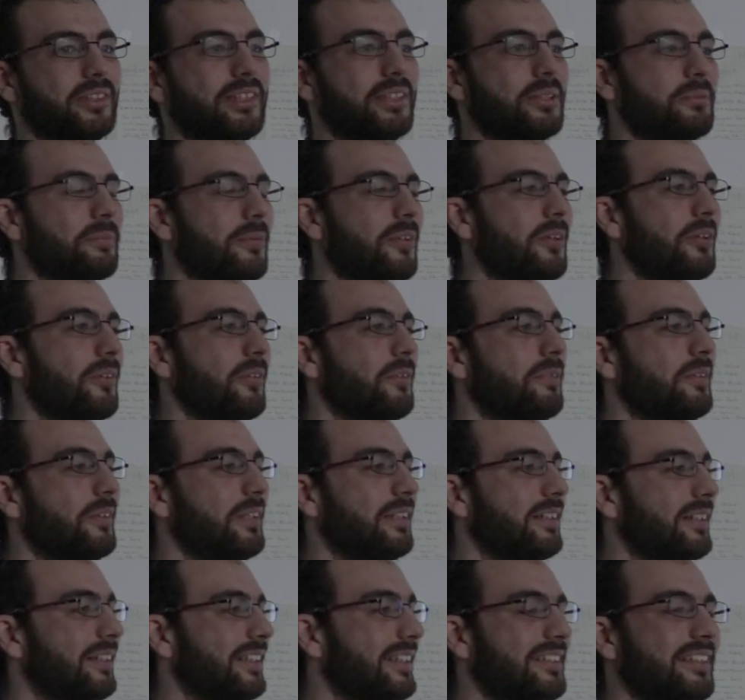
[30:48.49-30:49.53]
It's more of
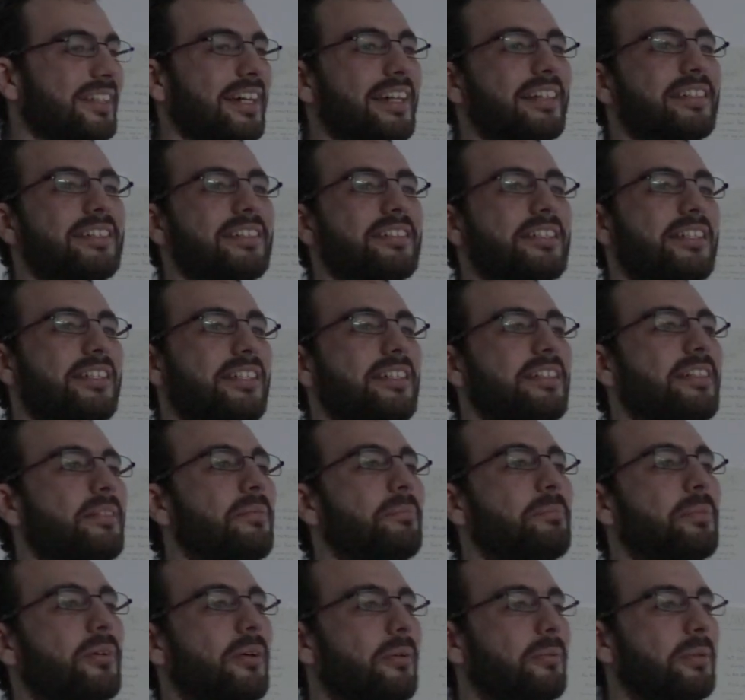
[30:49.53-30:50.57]
a. It's like the genie
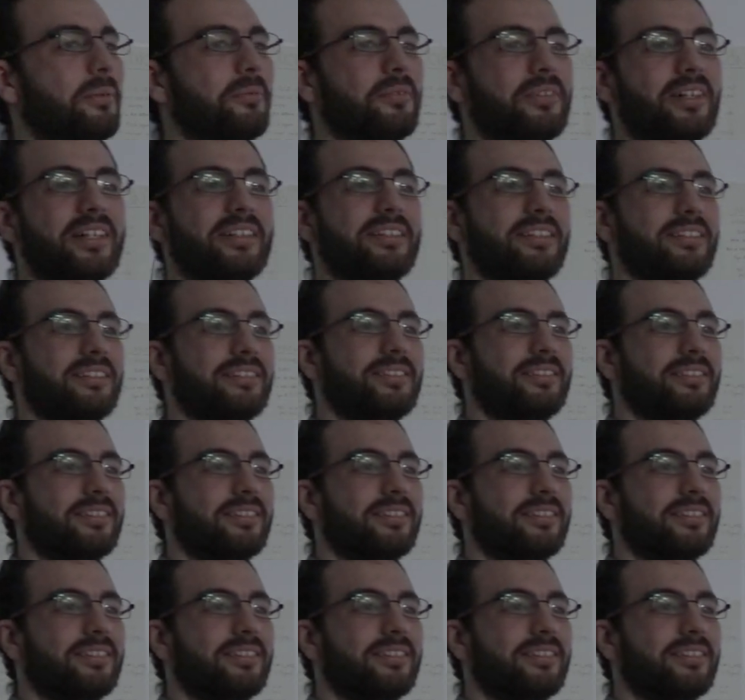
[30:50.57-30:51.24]
problem, right?